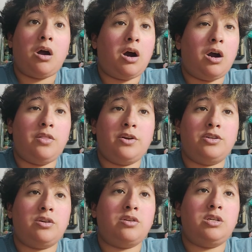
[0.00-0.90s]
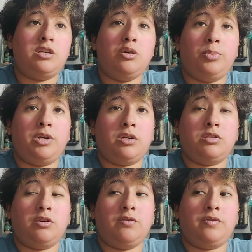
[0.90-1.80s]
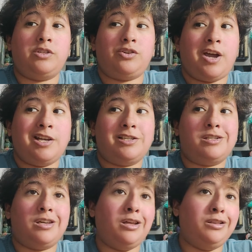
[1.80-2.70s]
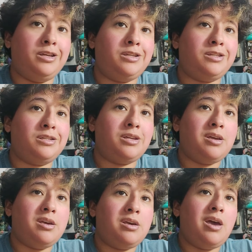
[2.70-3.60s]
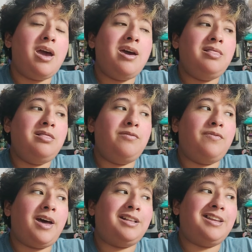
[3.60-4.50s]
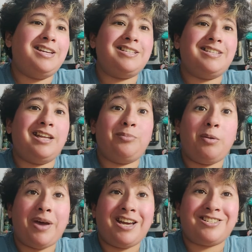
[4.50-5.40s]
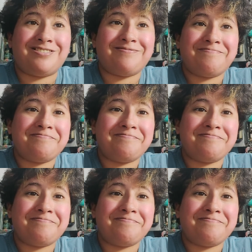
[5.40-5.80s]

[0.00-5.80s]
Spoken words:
Harder to continue because of stress, illness, and the fact that it's not my passion.